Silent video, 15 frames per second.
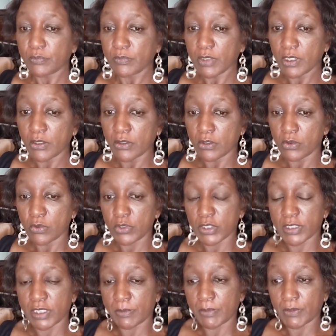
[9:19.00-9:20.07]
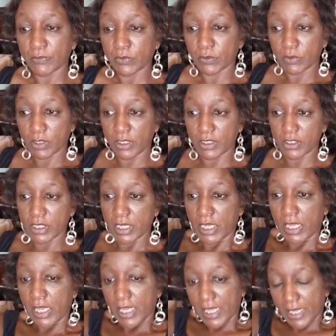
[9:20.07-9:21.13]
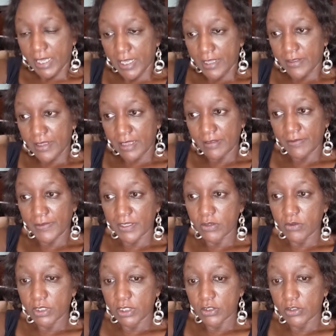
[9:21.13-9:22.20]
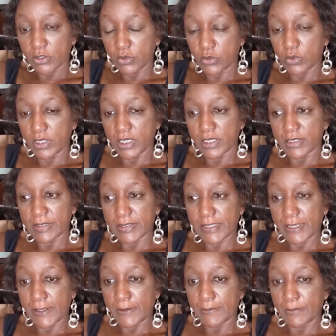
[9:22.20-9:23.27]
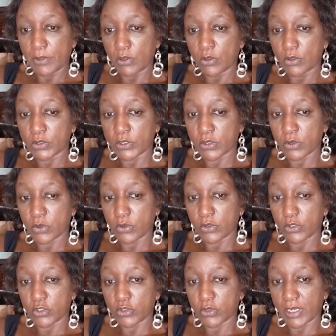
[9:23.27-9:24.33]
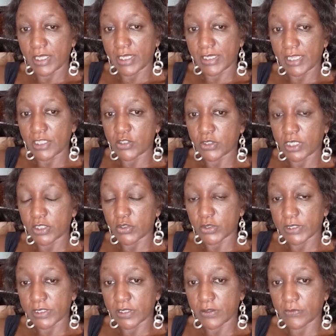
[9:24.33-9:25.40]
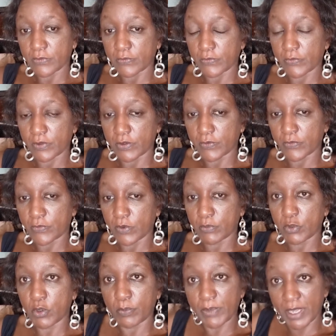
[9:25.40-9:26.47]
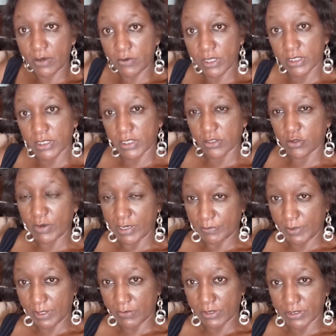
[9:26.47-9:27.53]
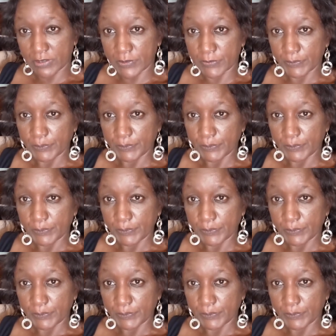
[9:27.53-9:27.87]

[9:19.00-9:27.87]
you know, who's just come out from college. The other thing you can do is also try and educate yourself from your parents and grandparents.